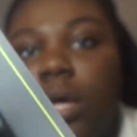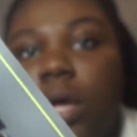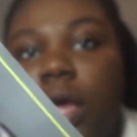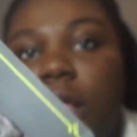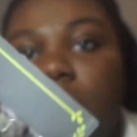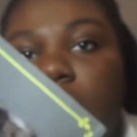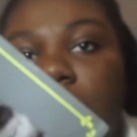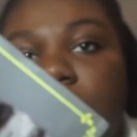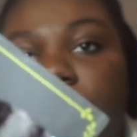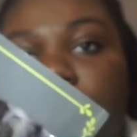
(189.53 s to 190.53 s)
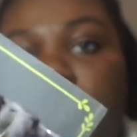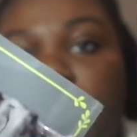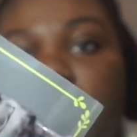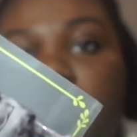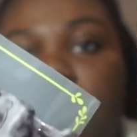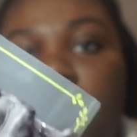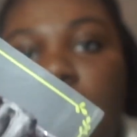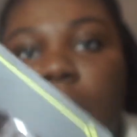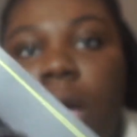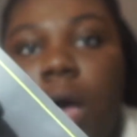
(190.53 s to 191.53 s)
and they come in gray,
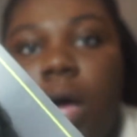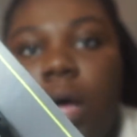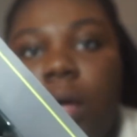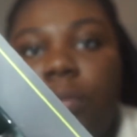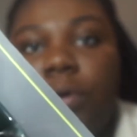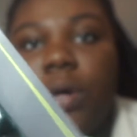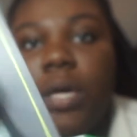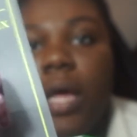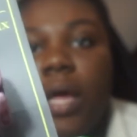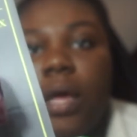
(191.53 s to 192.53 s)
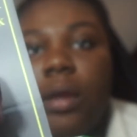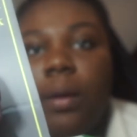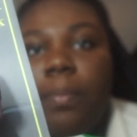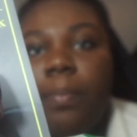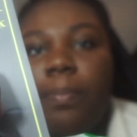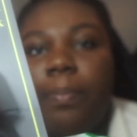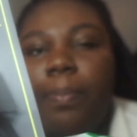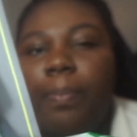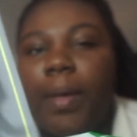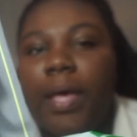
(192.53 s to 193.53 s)
green, and
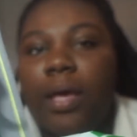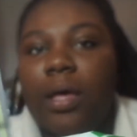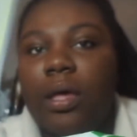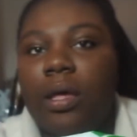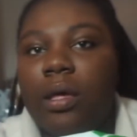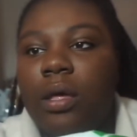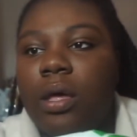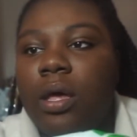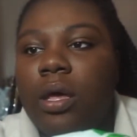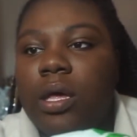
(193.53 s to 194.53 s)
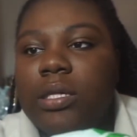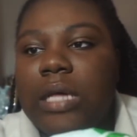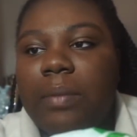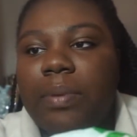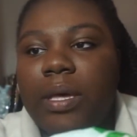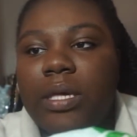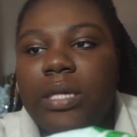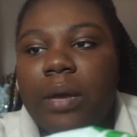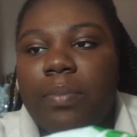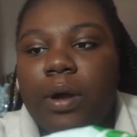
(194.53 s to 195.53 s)
pink. It's not pink, it's
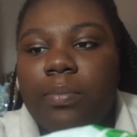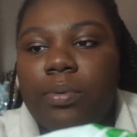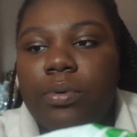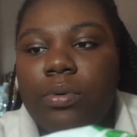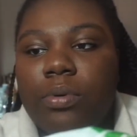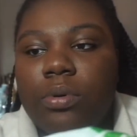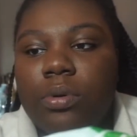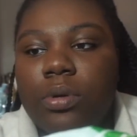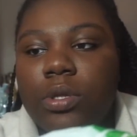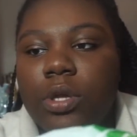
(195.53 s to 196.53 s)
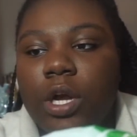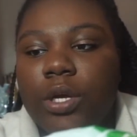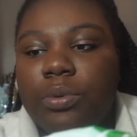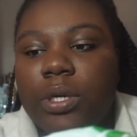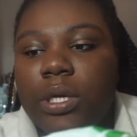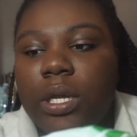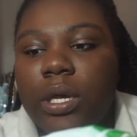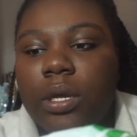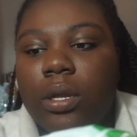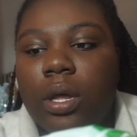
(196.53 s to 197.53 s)
like purple, dark green,